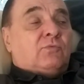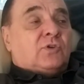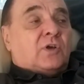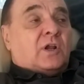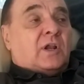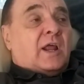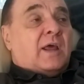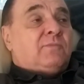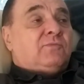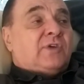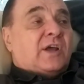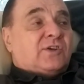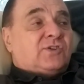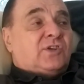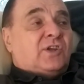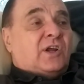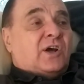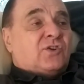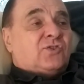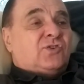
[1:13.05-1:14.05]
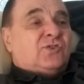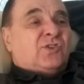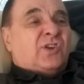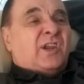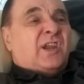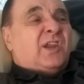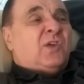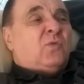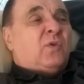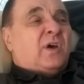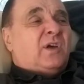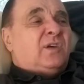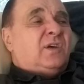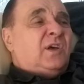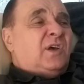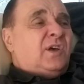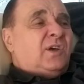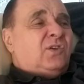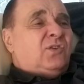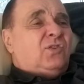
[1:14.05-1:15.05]
to claim tax deductions in any way.
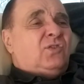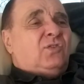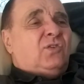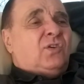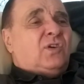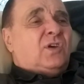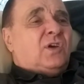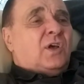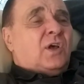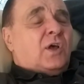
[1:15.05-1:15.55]
You,